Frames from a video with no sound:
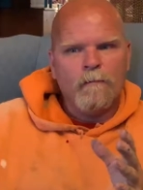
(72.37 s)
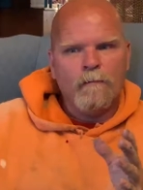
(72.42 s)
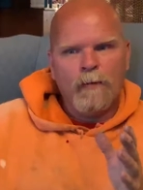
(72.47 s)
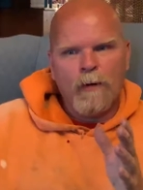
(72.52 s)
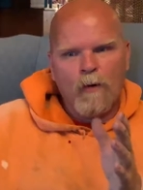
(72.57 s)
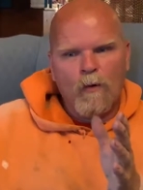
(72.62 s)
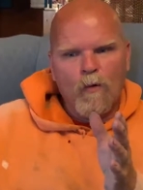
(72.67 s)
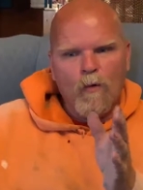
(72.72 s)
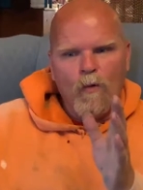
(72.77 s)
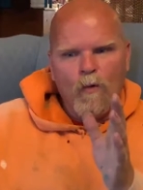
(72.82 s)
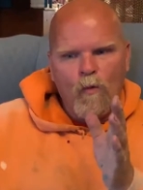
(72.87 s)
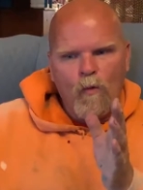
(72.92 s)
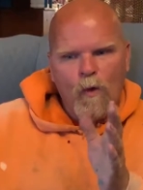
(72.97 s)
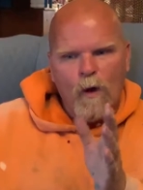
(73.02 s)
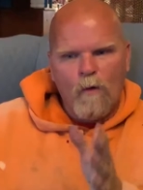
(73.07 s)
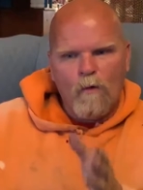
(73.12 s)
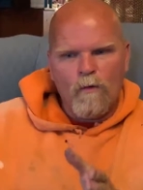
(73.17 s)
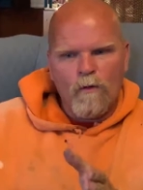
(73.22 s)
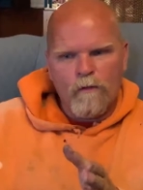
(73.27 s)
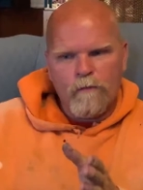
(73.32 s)
But
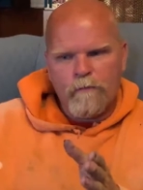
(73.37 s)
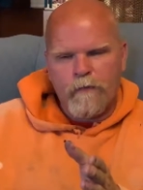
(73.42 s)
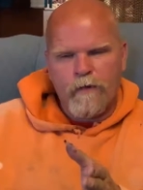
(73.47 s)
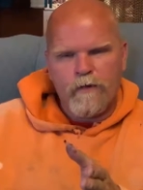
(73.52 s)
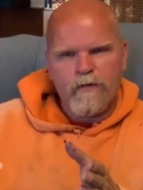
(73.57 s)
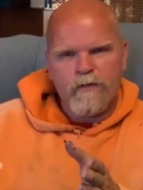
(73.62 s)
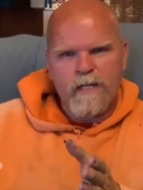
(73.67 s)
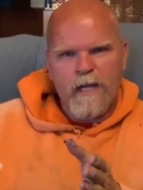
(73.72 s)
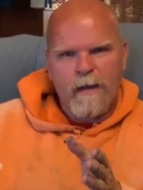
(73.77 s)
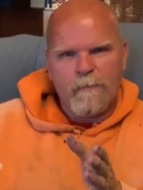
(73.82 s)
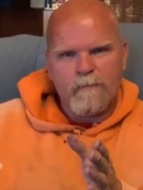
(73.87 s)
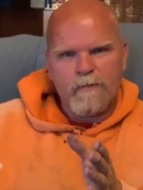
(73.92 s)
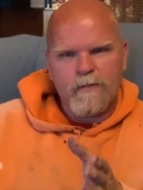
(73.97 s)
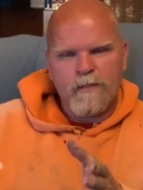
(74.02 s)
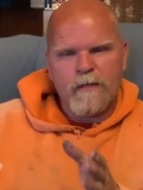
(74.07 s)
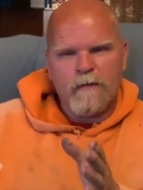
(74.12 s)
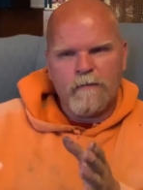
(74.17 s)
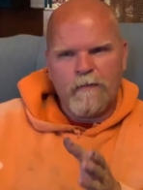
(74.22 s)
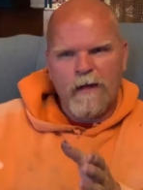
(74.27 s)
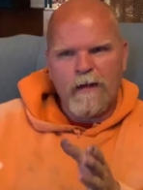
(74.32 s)
what were the first
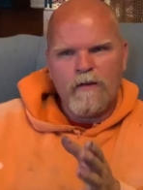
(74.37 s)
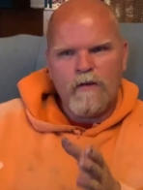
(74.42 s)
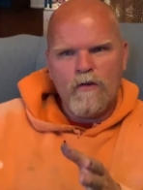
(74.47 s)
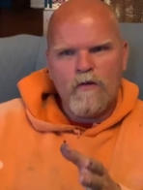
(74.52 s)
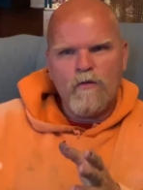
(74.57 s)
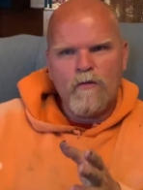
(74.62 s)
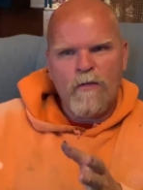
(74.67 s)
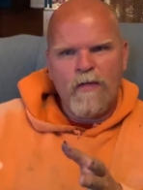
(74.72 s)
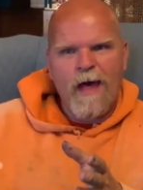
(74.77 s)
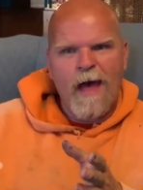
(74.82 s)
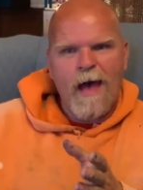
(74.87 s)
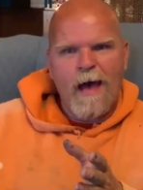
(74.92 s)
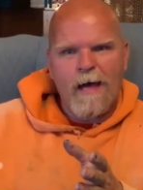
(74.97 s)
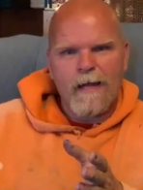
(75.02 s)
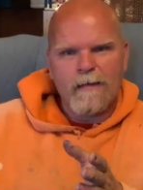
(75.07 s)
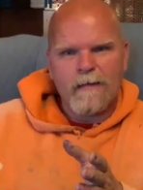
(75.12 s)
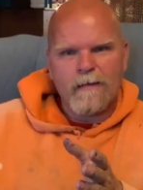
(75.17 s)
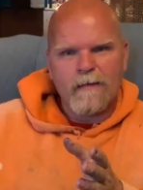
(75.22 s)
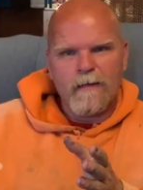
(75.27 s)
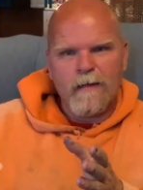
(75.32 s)
steps? If I knew
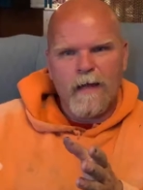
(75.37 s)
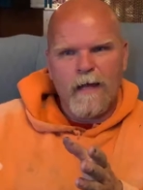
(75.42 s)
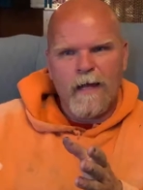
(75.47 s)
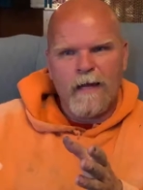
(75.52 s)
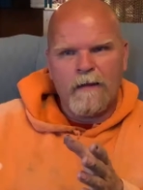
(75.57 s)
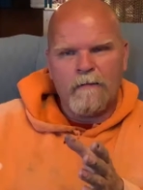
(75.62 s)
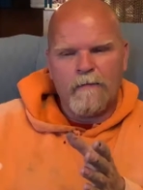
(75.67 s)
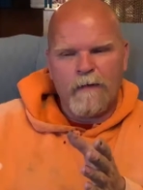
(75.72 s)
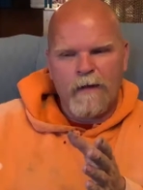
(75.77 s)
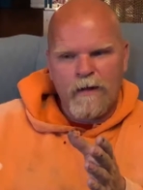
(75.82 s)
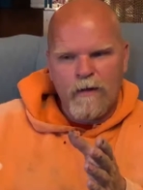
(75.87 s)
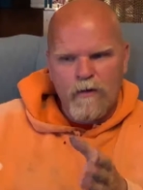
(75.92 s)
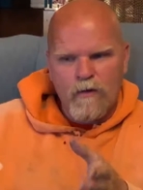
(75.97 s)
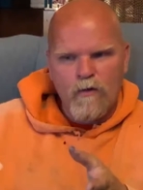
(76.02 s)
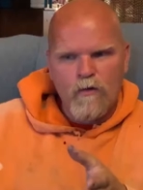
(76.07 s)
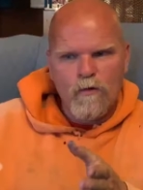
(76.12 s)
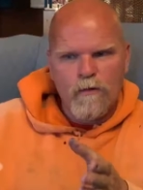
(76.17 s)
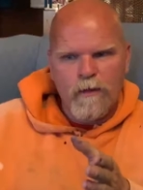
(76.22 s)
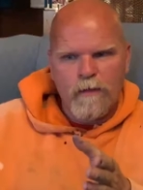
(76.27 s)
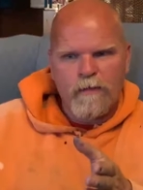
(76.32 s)
that and if I
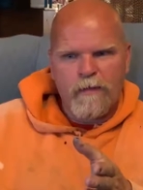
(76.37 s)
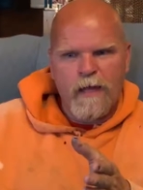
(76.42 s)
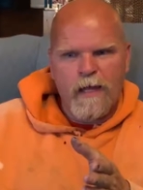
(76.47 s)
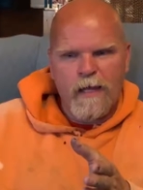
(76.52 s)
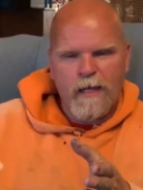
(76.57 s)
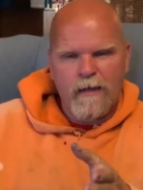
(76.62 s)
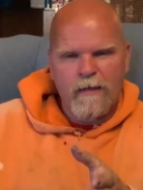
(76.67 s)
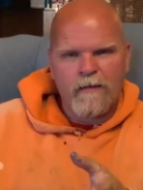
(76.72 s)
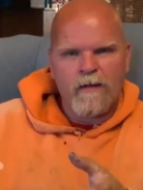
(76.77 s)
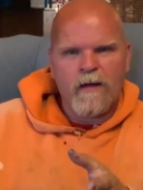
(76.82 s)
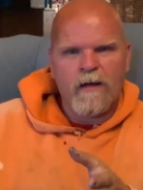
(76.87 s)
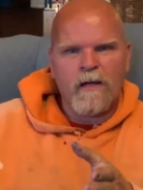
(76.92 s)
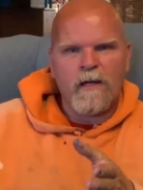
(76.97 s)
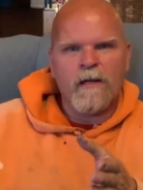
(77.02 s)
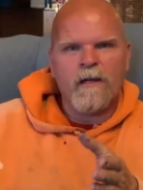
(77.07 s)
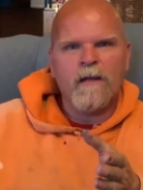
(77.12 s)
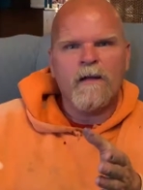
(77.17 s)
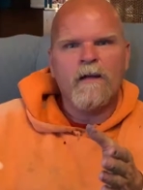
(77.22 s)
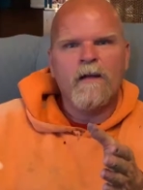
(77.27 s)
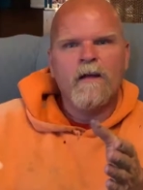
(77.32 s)
knew that they had
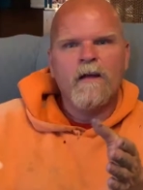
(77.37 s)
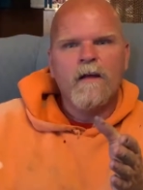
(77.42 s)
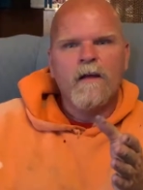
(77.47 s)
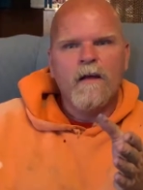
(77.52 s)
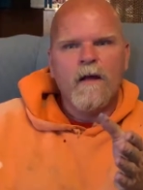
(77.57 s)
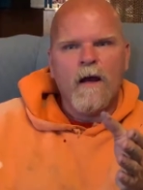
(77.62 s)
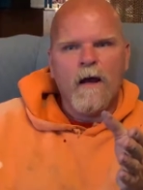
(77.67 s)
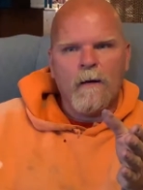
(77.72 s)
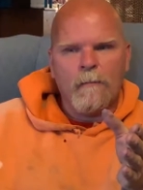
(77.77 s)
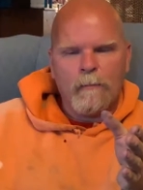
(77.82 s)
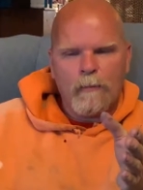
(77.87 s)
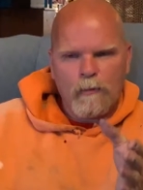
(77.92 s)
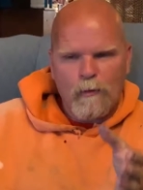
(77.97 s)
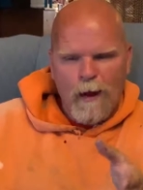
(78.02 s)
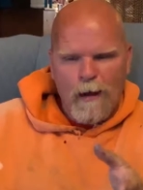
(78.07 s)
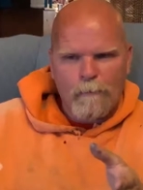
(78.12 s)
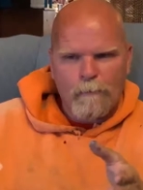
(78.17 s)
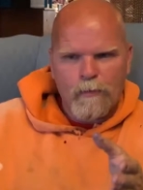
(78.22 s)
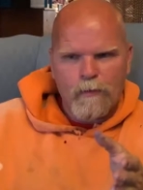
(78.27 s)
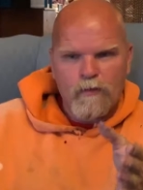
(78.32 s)
done a
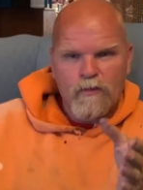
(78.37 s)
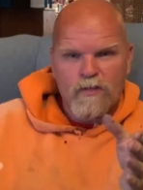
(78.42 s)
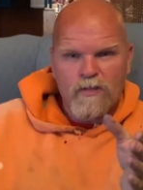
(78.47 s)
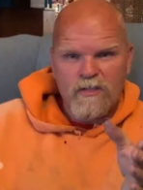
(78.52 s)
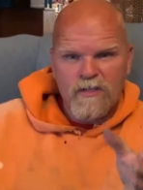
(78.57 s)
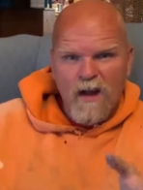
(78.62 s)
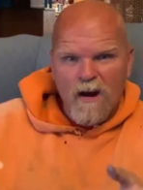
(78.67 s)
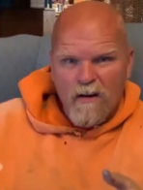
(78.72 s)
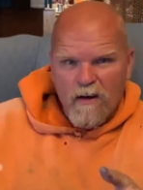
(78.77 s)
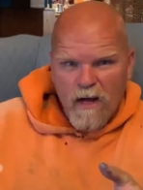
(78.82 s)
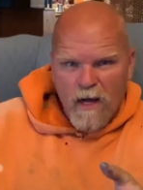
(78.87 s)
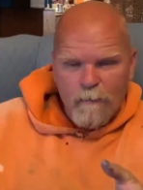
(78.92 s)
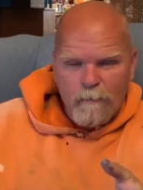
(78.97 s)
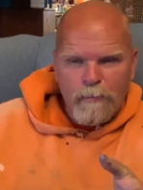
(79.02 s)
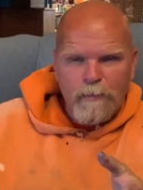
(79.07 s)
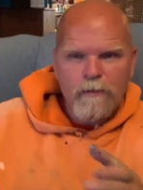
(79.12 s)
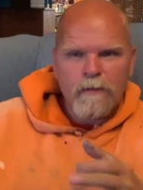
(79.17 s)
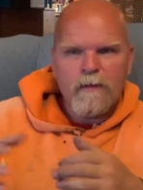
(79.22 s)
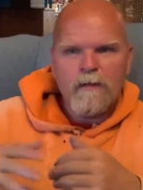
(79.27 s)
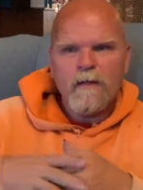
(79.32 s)
proper
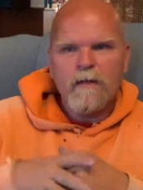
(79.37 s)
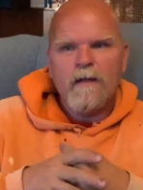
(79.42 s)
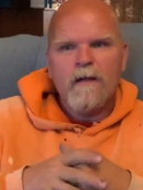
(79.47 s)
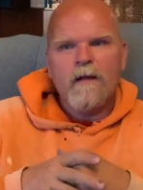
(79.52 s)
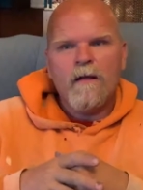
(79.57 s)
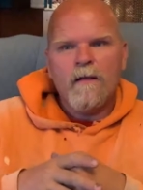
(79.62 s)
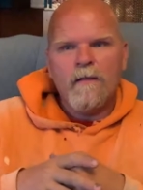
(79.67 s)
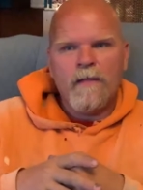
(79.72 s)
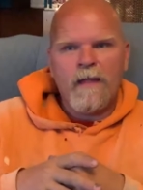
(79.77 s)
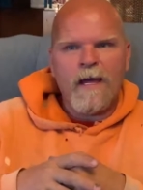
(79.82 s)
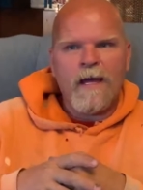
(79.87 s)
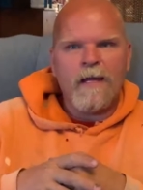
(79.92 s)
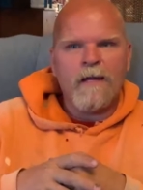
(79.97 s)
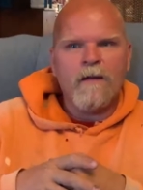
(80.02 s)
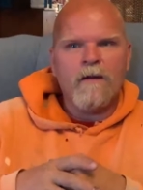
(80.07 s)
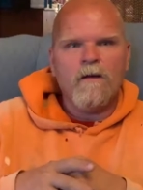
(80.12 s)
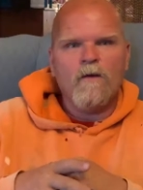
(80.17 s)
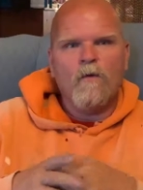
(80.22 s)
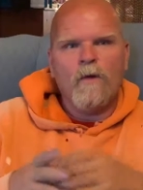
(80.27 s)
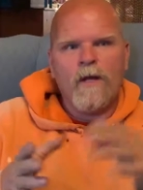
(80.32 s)
startup,
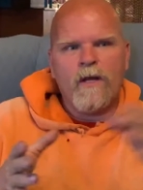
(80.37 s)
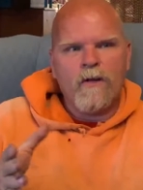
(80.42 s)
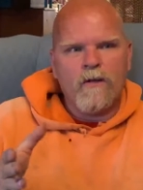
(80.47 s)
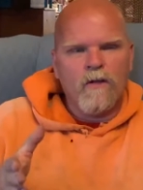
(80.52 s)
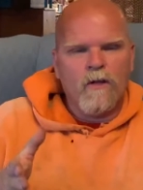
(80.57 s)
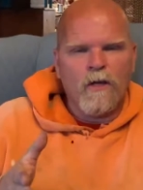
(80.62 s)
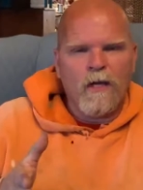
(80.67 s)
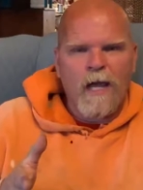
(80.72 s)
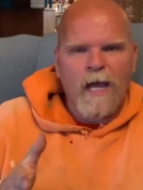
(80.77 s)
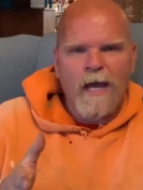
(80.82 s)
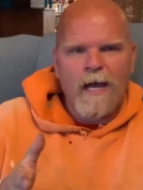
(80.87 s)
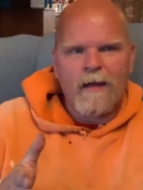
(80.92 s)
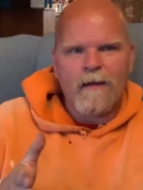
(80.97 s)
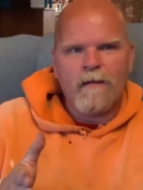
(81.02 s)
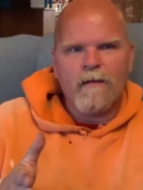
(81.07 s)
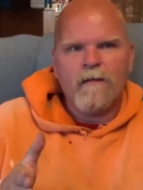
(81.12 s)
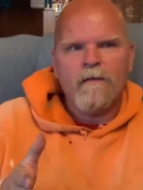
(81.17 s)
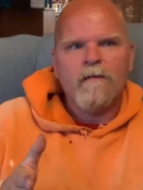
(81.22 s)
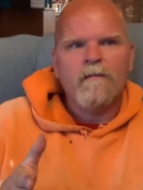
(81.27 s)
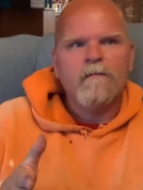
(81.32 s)
then we could look at